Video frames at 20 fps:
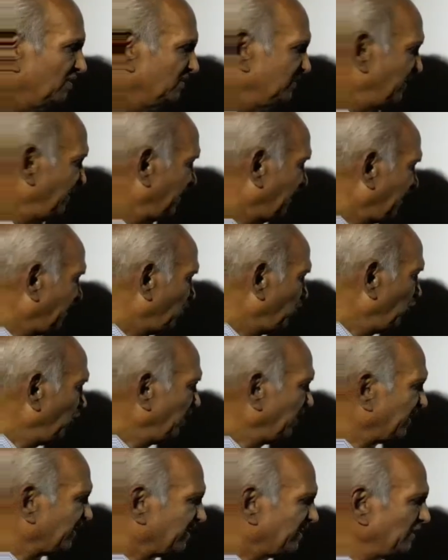The
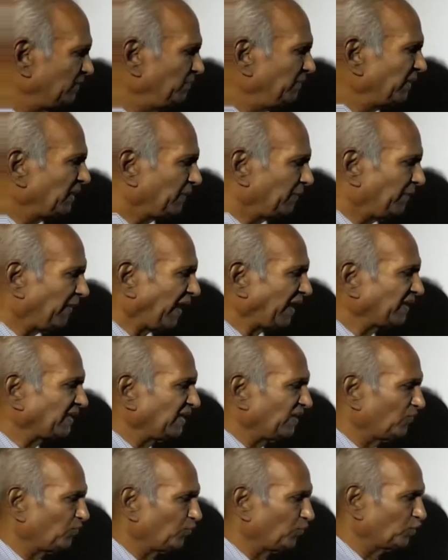regular rhythmic back
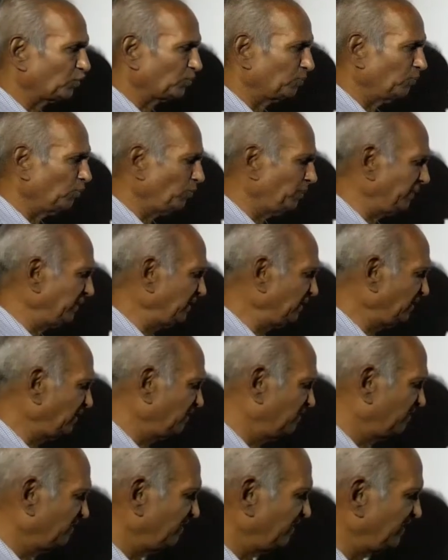and forth movement
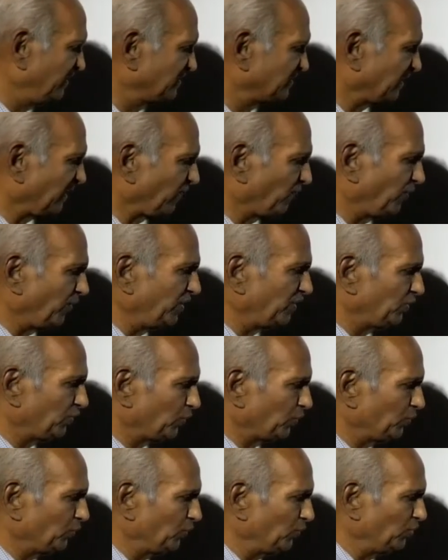is referred
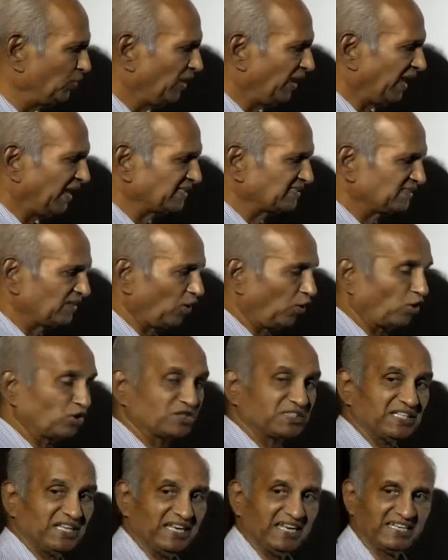to as the
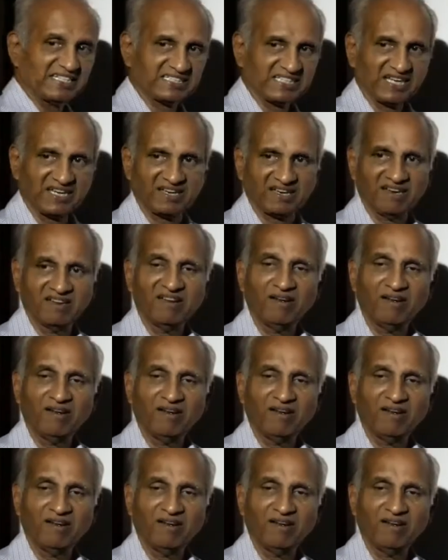oscillation.